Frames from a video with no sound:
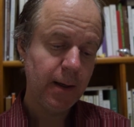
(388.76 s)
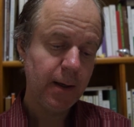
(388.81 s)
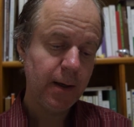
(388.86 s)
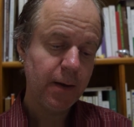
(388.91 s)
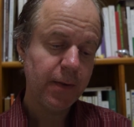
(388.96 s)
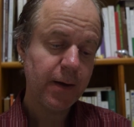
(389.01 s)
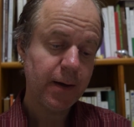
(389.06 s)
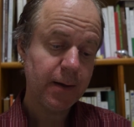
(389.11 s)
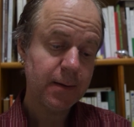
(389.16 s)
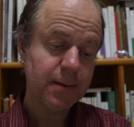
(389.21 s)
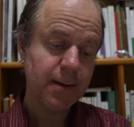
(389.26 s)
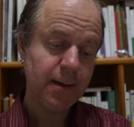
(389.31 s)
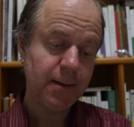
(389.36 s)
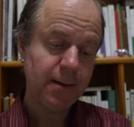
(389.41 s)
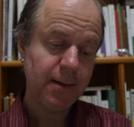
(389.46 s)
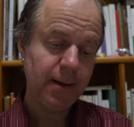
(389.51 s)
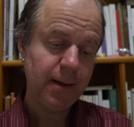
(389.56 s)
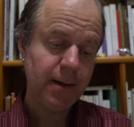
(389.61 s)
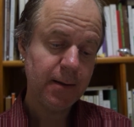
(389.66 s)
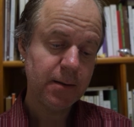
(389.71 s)
Thus, in
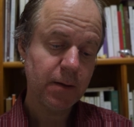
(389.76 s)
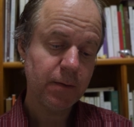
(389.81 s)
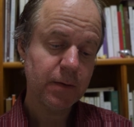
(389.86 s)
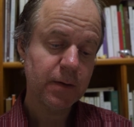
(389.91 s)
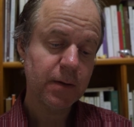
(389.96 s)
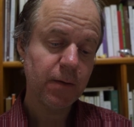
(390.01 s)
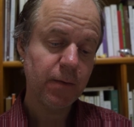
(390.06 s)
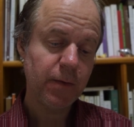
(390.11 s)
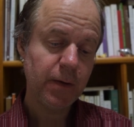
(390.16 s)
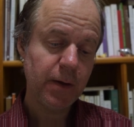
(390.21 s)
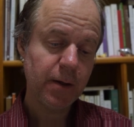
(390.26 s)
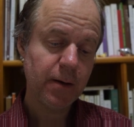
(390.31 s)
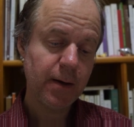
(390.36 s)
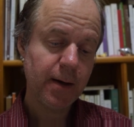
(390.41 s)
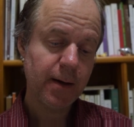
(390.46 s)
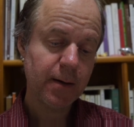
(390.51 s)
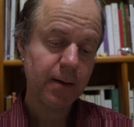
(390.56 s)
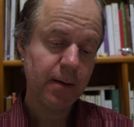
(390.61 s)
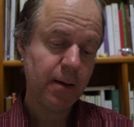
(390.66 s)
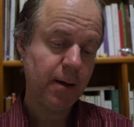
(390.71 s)
an age of severe
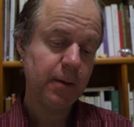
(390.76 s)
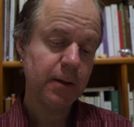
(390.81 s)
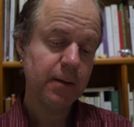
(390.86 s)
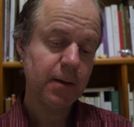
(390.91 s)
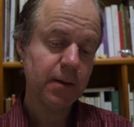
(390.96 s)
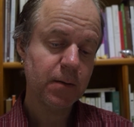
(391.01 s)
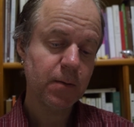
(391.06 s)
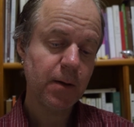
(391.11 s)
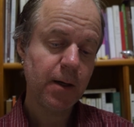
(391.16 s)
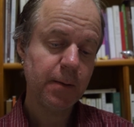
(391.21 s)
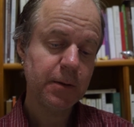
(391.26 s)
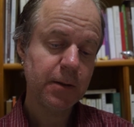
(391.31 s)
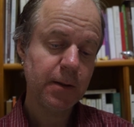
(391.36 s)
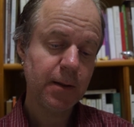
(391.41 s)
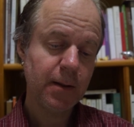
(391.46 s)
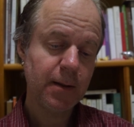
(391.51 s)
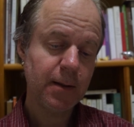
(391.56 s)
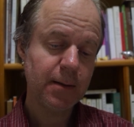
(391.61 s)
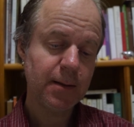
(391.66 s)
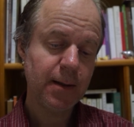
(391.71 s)
economic disruption,
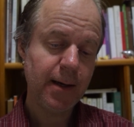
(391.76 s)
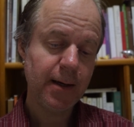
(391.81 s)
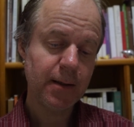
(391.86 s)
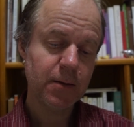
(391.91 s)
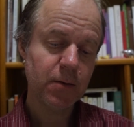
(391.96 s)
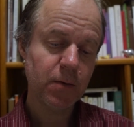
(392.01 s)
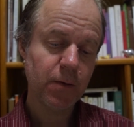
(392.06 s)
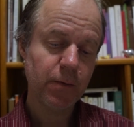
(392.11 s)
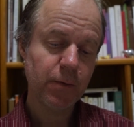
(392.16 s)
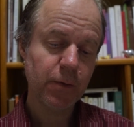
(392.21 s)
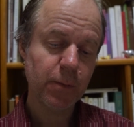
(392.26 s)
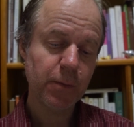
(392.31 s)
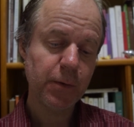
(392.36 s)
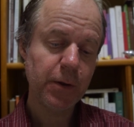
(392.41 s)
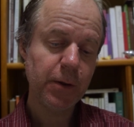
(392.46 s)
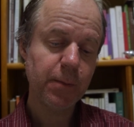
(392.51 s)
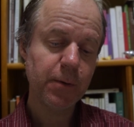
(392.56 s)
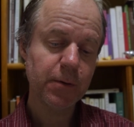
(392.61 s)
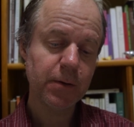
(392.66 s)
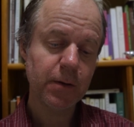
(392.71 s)
it is natural for
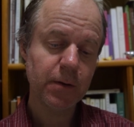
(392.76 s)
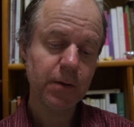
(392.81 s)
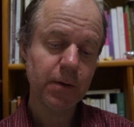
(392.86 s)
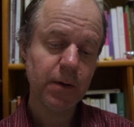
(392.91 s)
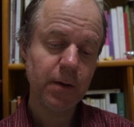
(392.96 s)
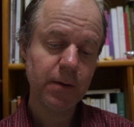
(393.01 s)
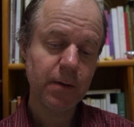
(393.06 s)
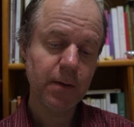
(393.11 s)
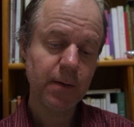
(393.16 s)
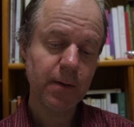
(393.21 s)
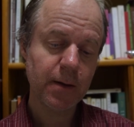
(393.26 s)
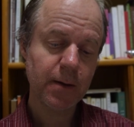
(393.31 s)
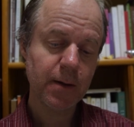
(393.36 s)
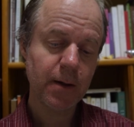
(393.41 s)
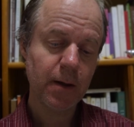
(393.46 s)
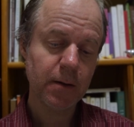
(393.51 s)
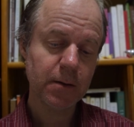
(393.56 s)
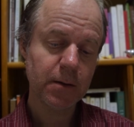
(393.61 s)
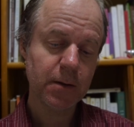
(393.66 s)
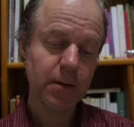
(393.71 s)
people to turn to their
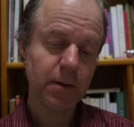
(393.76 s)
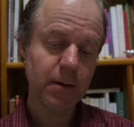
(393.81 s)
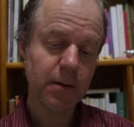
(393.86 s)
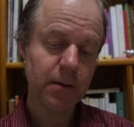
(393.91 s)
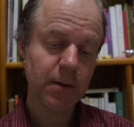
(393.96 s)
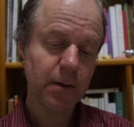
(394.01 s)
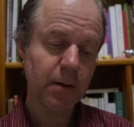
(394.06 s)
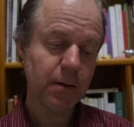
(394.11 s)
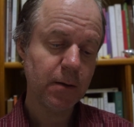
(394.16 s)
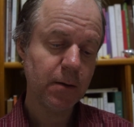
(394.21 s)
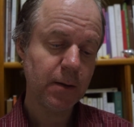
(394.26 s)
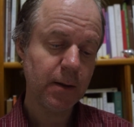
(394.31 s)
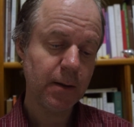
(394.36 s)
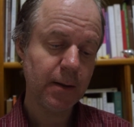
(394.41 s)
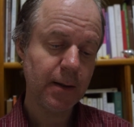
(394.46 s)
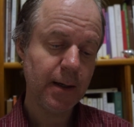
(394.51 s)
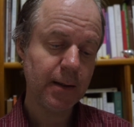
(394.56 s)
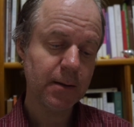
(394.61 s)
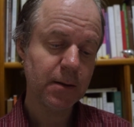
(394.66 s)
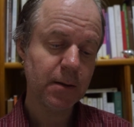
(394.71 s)
cultures, including
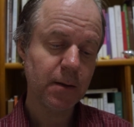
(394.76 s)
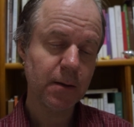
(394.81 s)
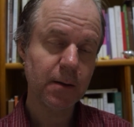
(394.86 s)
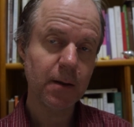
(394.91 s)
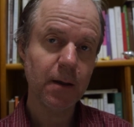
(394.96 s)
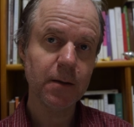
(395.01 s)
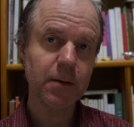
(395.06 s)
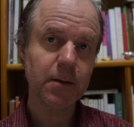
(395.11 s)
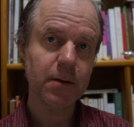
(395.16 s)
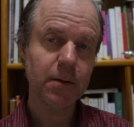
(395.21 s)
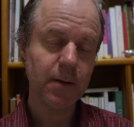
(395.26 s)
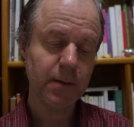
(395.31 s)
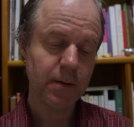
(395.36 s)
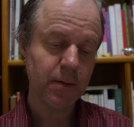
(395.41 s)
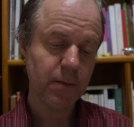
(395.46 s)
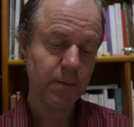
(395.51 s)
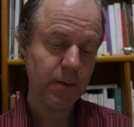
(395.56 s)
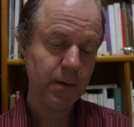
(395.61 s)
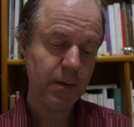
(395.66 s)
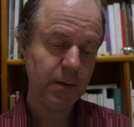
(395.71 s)
national culture, as
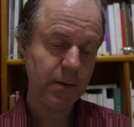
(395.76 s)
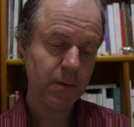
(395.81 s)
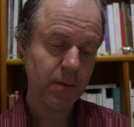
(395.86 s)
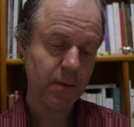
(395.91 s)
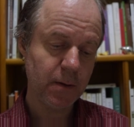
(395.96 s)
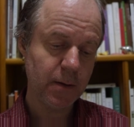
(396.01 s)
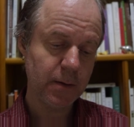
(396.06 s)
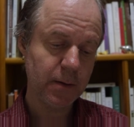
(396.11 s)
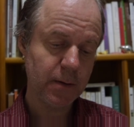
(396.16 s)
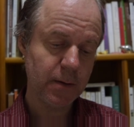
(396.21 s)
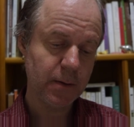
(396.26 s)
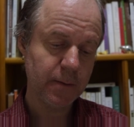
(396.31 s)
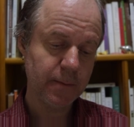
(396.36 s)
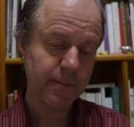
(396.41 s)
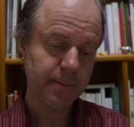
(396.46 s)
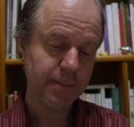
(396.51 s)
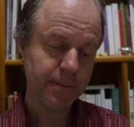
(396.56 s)
a resource.